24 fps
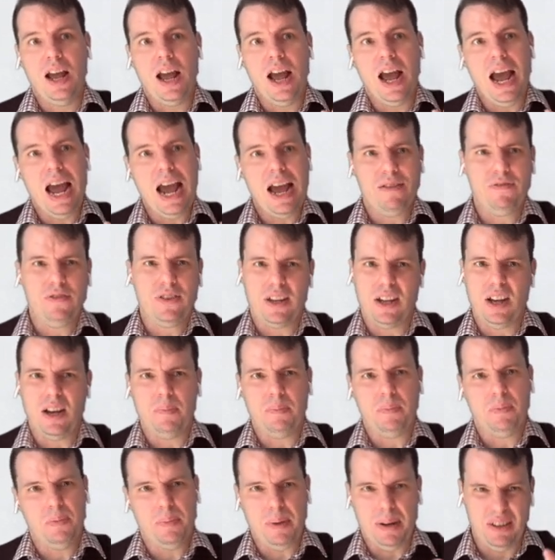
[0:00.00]
half a
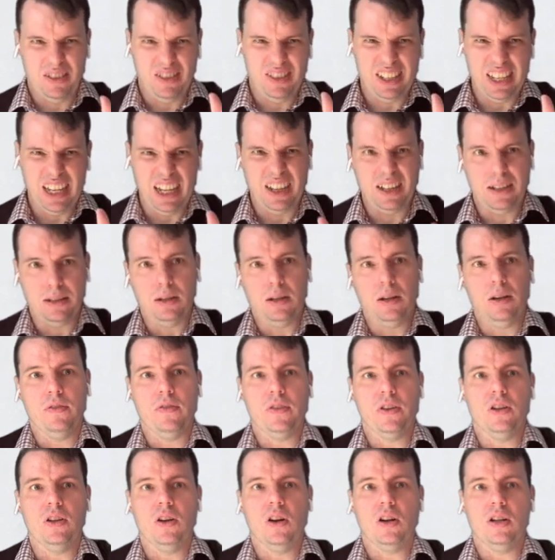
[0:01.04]
cup, about a stick, of
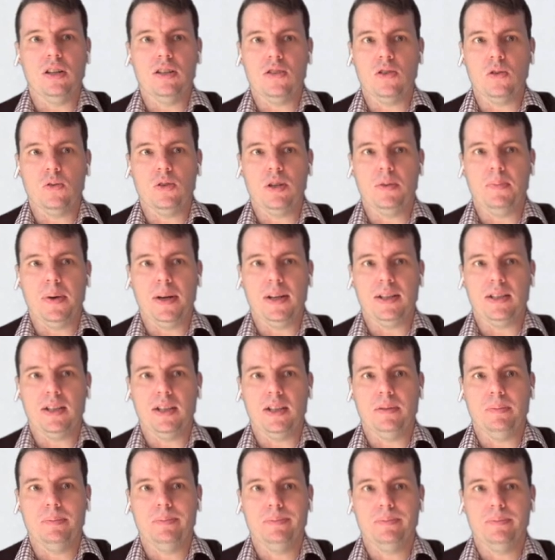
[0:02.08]
unsalted
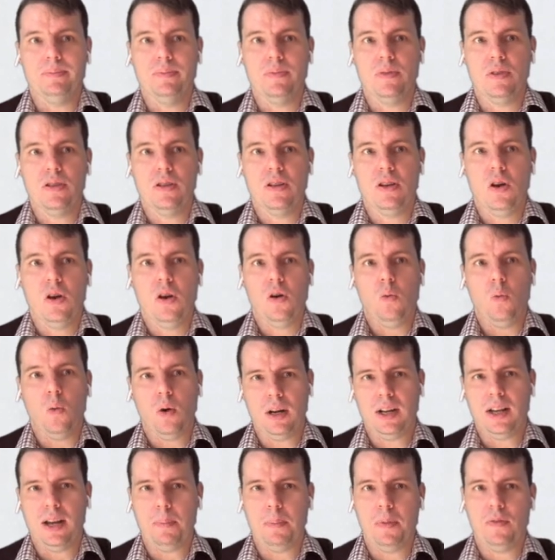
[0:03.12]
butter,
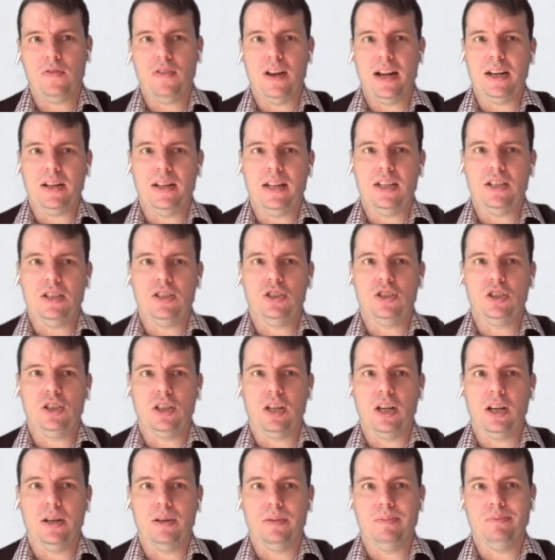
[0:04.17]
1 cup of granulated
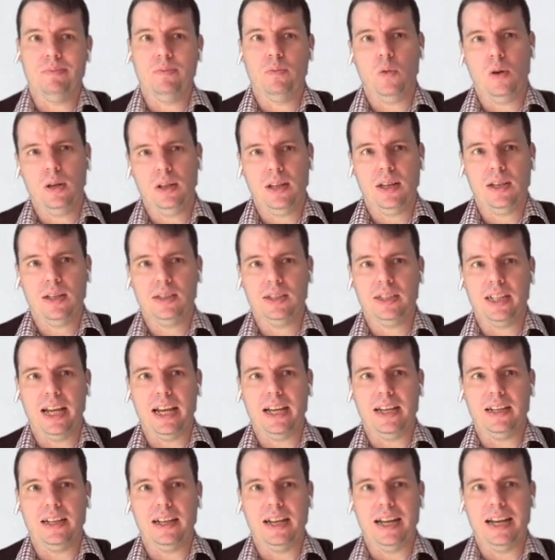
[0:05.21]
sugar, 1 large
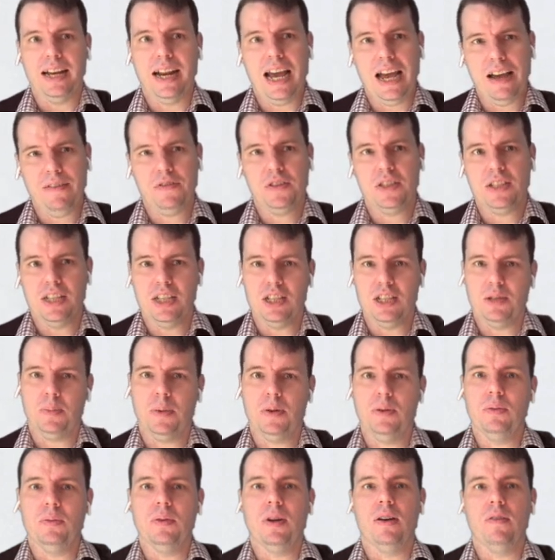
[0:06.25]
egg, and half a
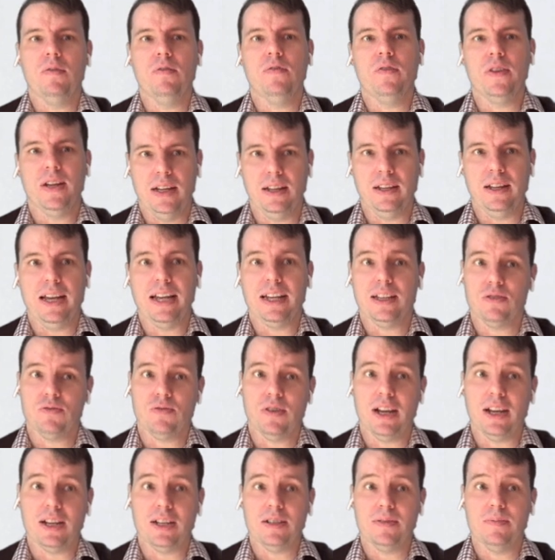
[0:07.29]
teaspoon of vanilla
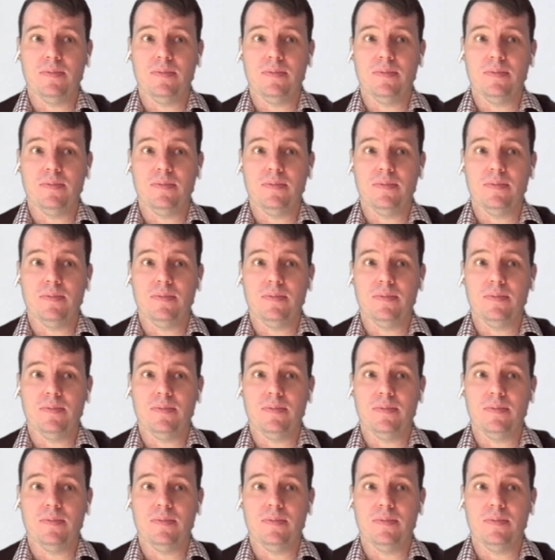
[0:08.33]
extract.